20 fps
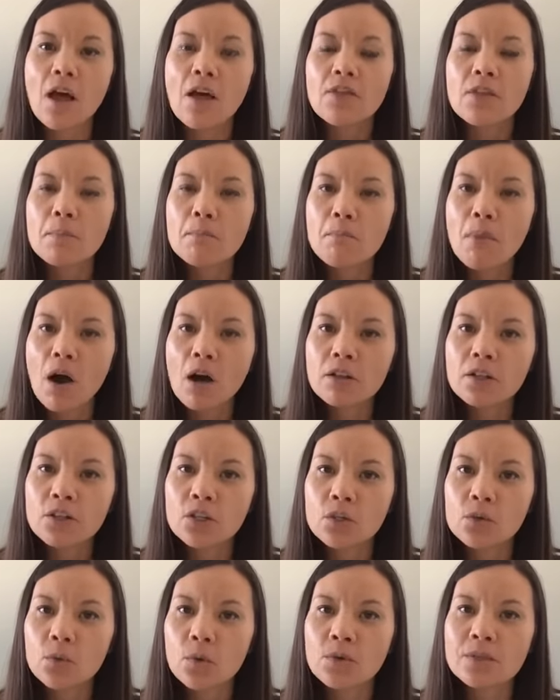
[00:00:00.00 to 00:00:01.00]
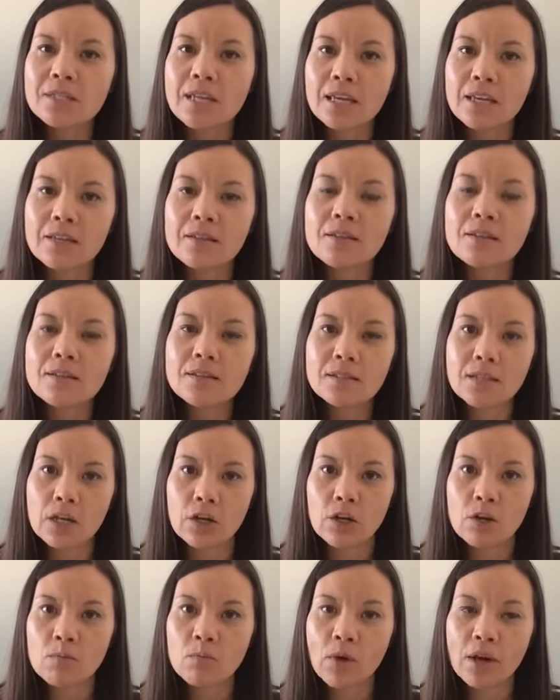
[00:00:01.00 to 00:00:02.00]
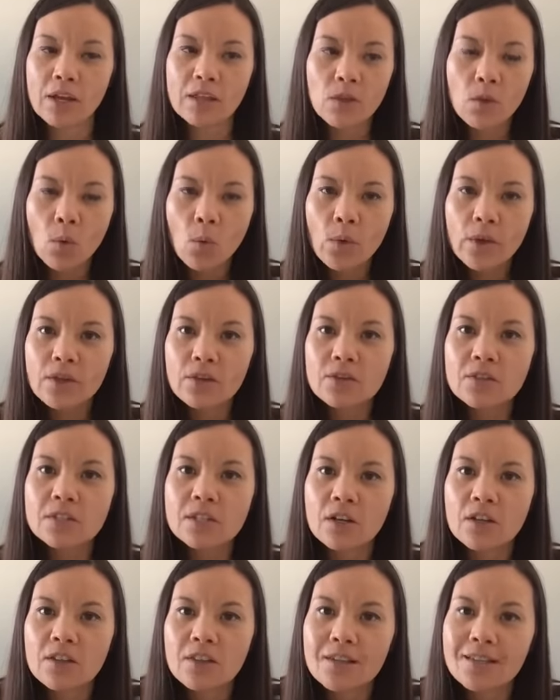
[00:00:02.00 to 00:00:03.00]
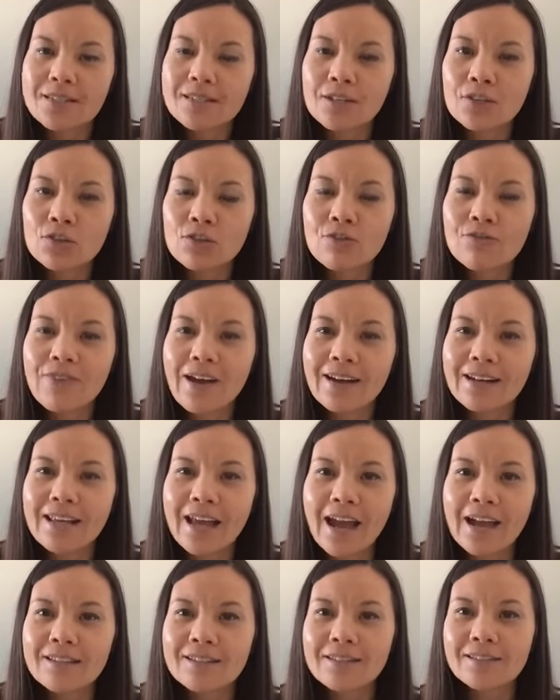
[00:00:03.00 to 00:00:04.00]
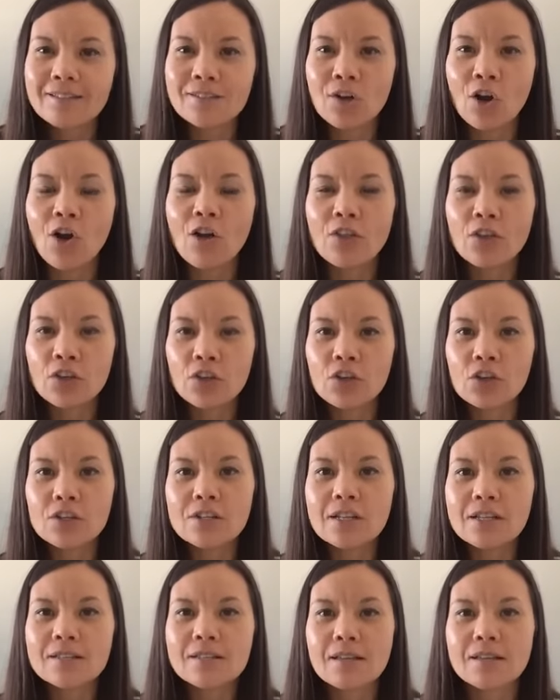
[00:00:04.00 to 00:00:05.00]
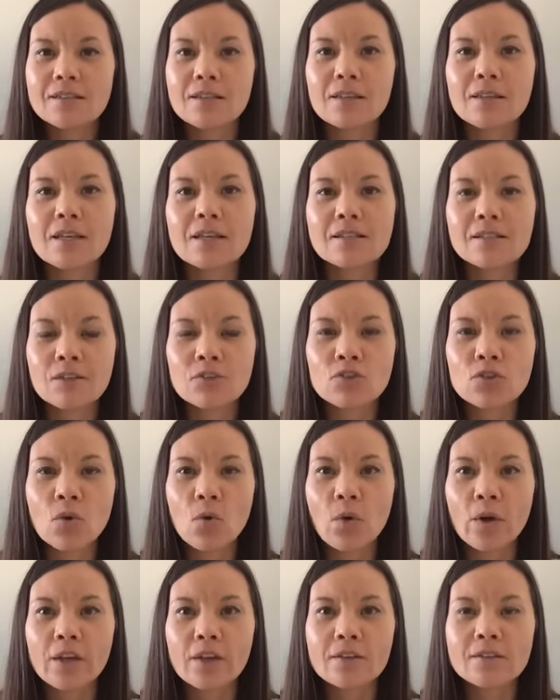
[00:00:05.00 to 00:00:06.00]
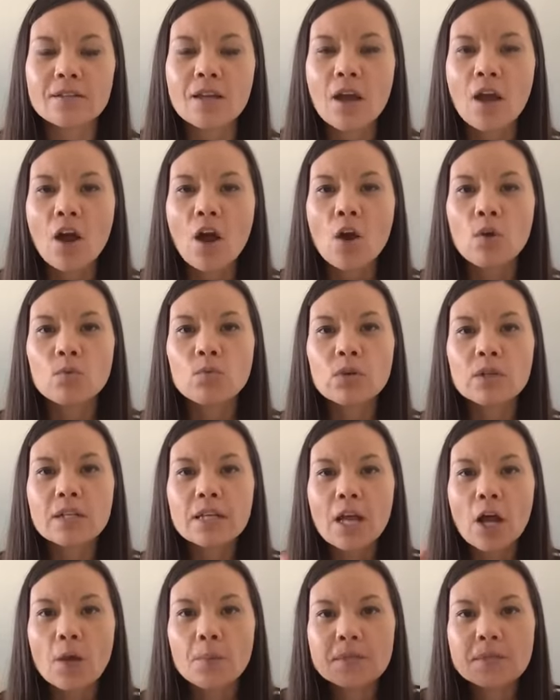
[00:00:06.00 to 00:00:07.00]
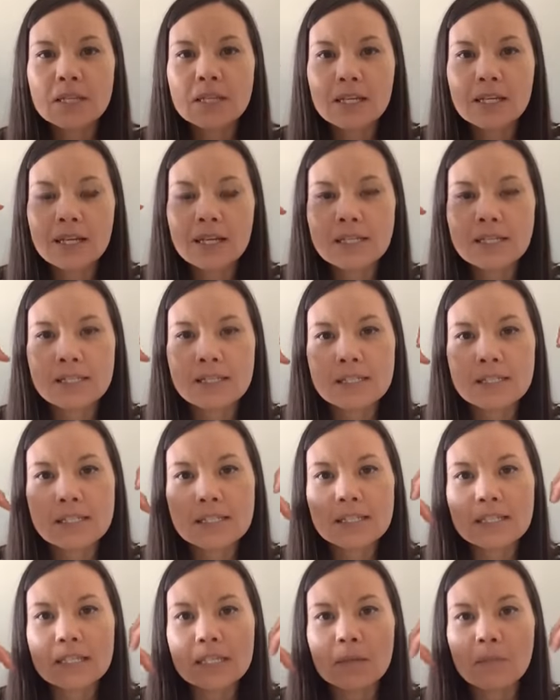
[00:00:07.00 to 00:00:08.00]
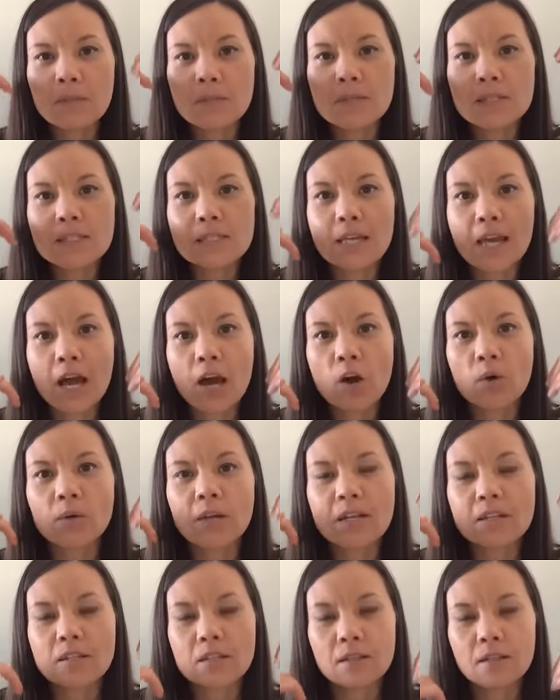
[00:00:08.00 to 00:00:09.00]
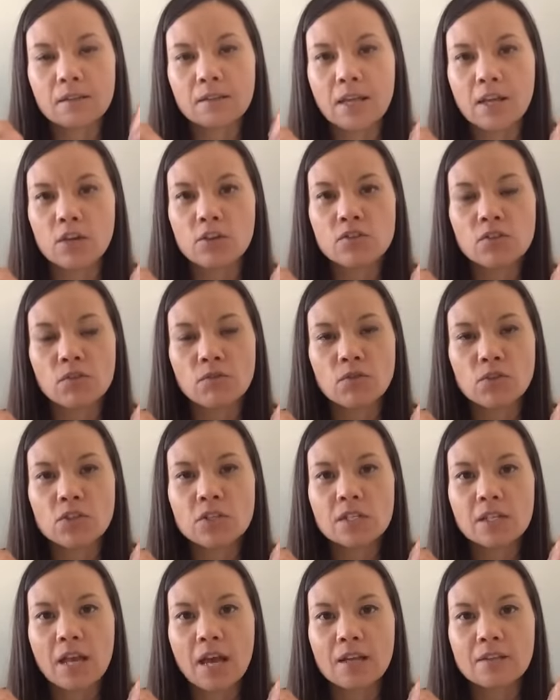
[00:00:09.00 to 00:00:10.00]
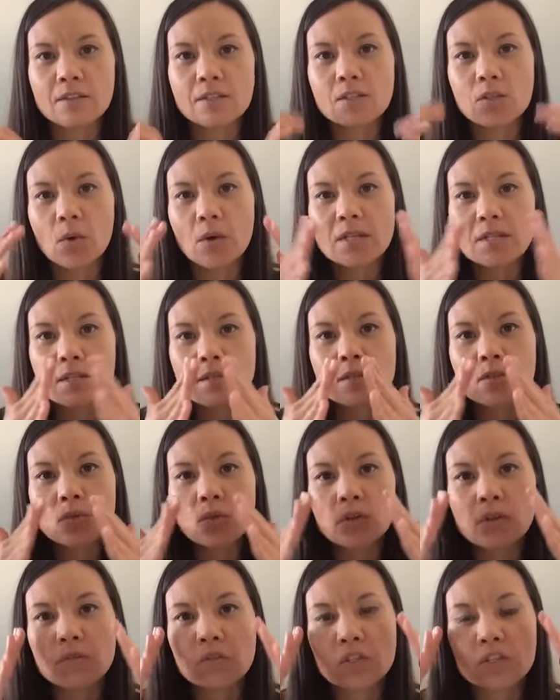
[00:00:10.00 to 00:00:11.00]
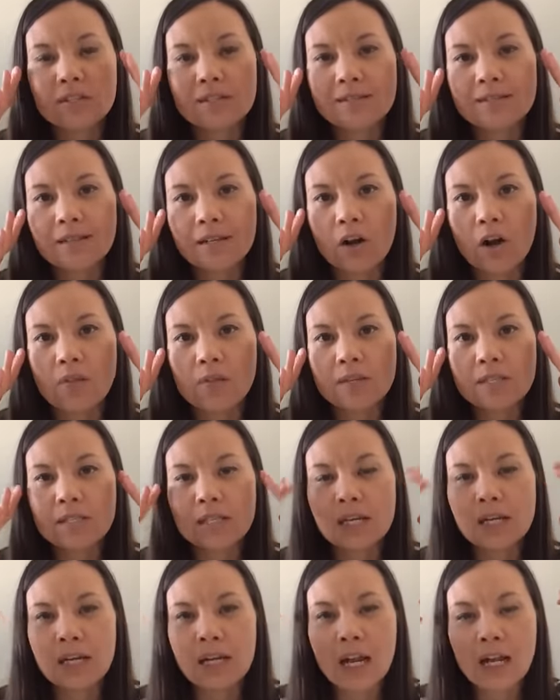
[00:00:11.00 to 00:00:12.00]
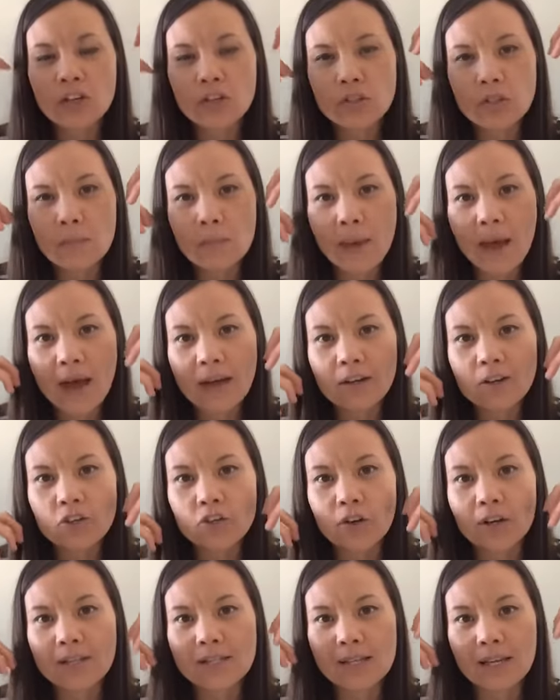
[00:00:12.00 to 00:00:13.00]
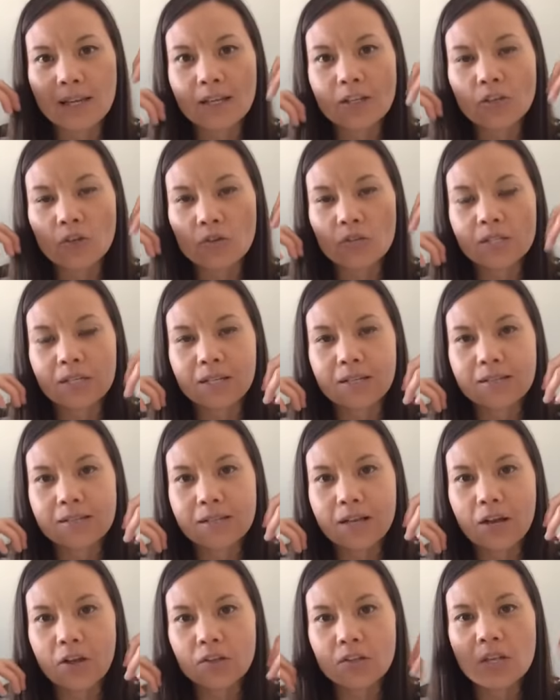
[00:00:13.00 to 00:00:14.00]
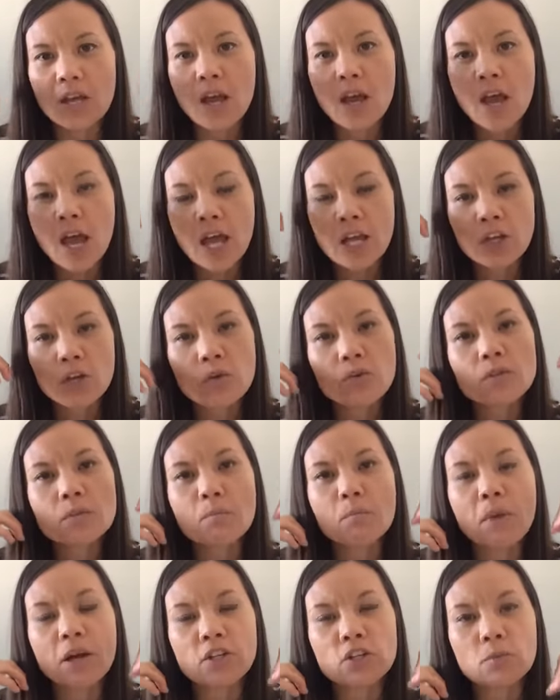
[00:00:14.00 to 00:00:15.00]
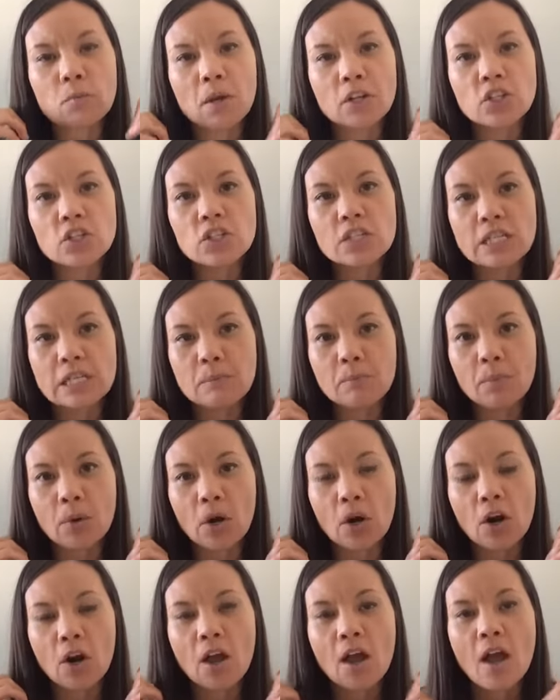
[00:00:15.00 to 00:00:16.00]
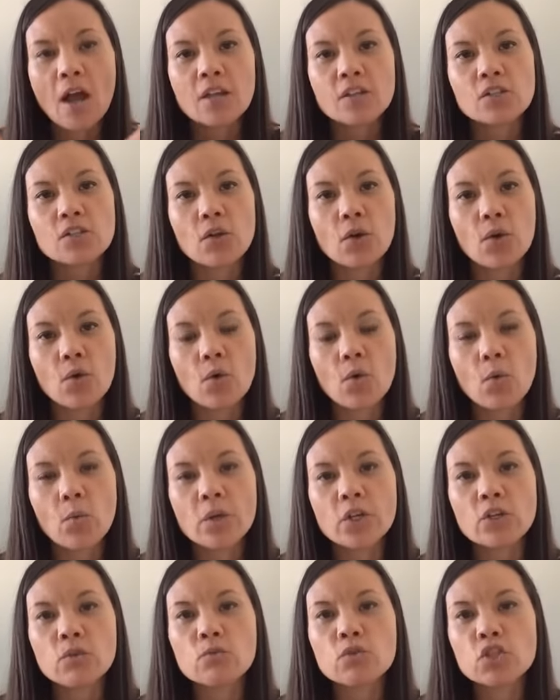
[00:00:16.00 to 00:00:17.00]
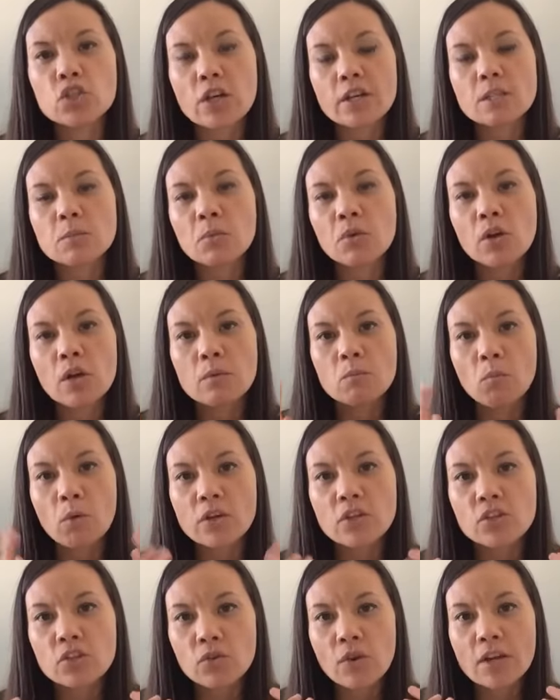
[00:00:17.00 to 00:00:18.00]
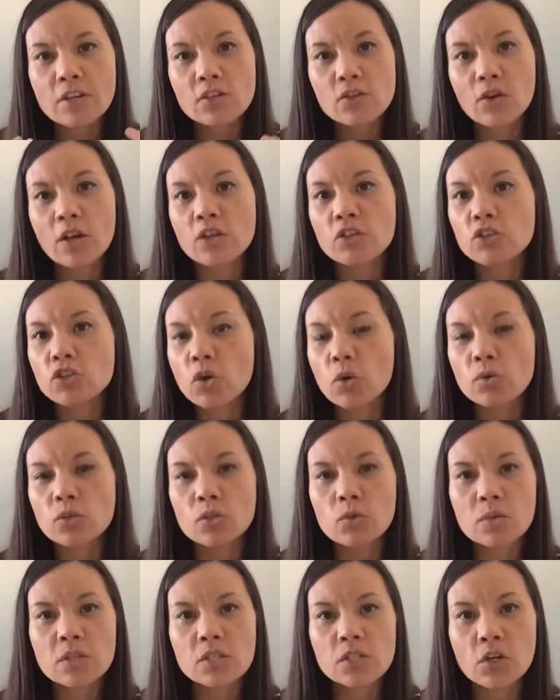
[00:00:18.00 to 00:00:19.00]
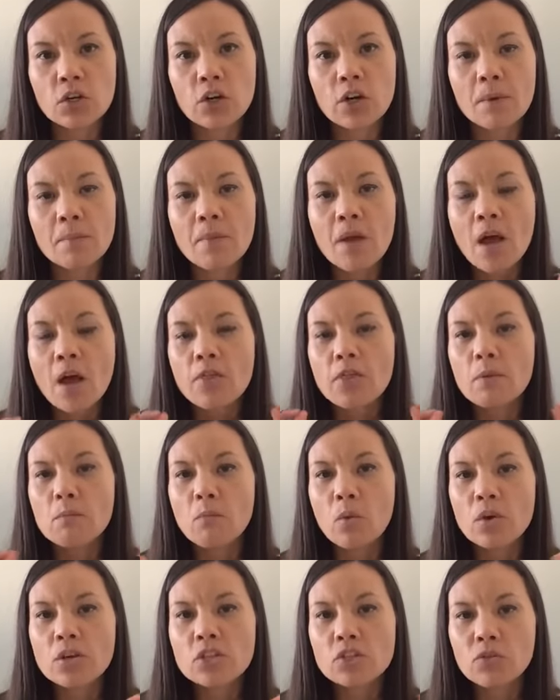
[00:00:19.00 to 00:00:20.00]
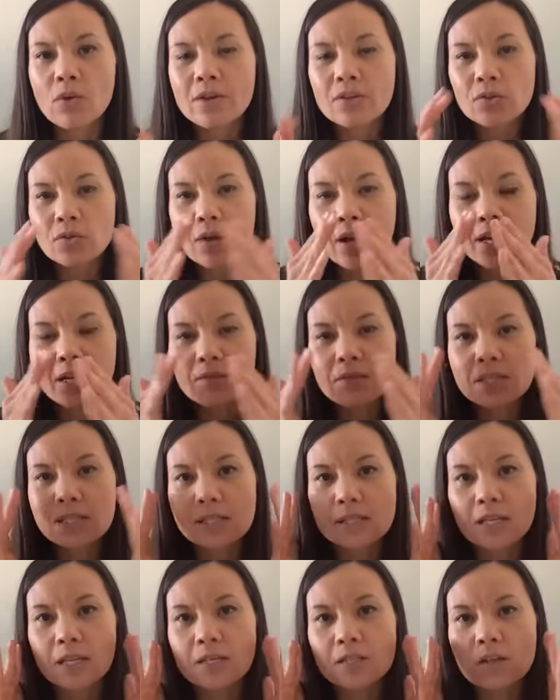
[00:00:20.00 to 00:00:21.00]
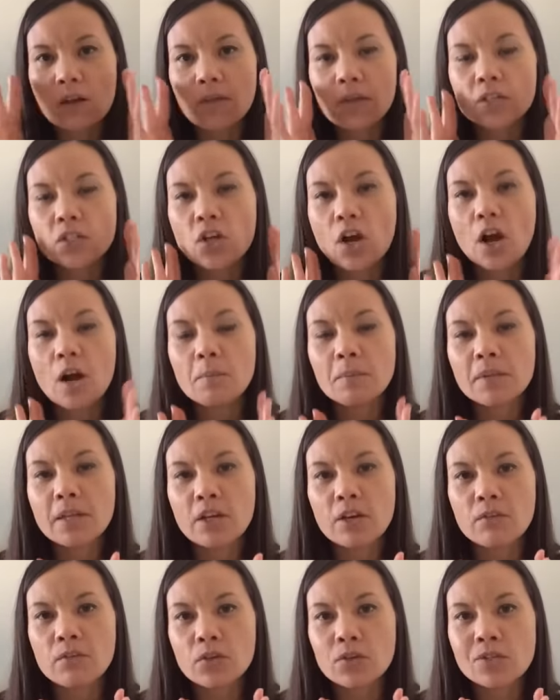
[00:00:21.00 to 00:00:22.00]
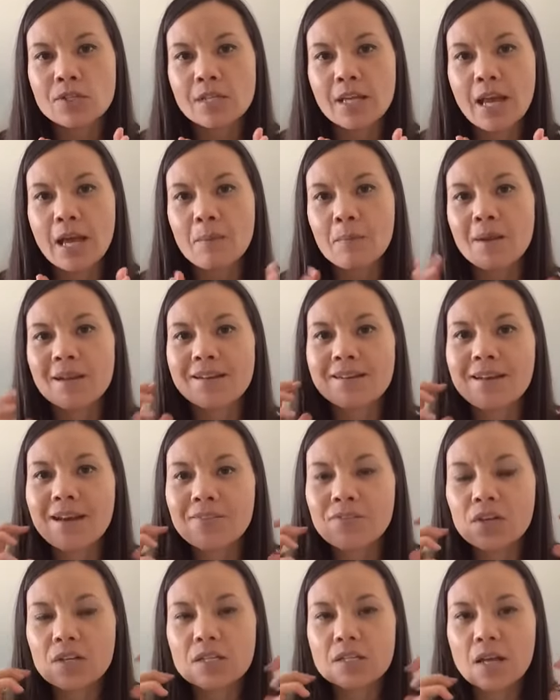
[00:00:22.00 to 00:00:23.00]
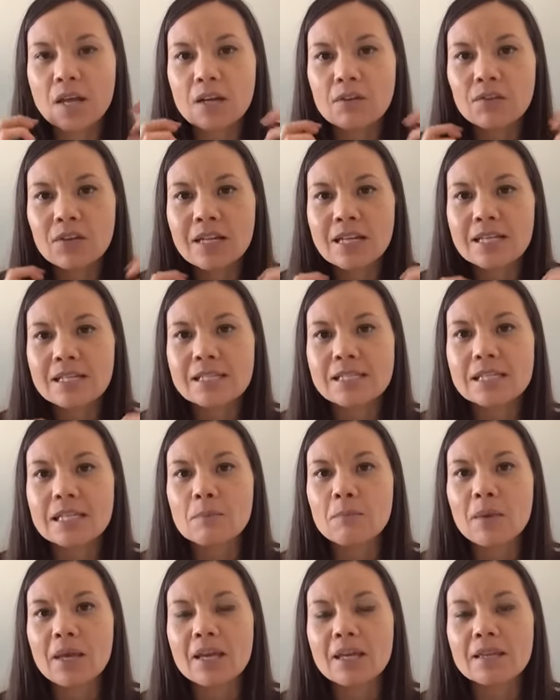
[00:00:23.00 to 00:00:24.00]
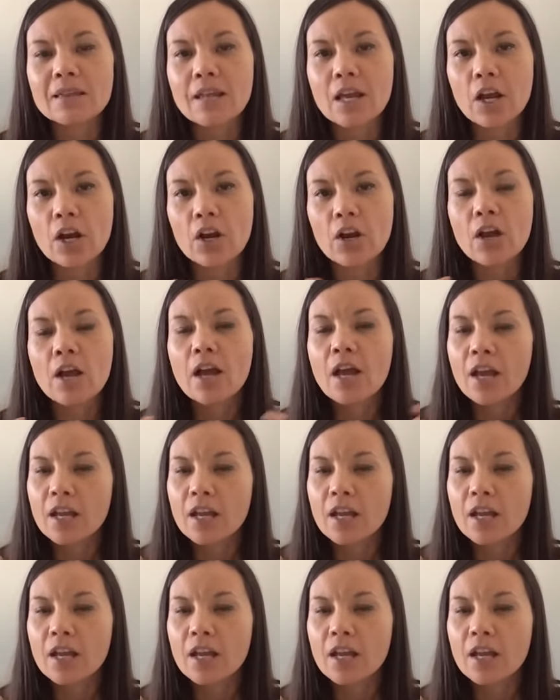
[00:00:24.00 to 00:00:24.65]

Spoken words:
The molecules in the serum, right, the oils and the essential fatty acids and all the goodness that's in the essential oils really helps to get deep down into the layers of your skin. So it doesn't sort of just sit on the skin, it actually penetrates in your skin cells and goes much, much deeper. So when you just put on moisturizer and don't do a serum, the moisturizer kind of sits on the top layer of your skin, but nothing's kind of getting deep in there.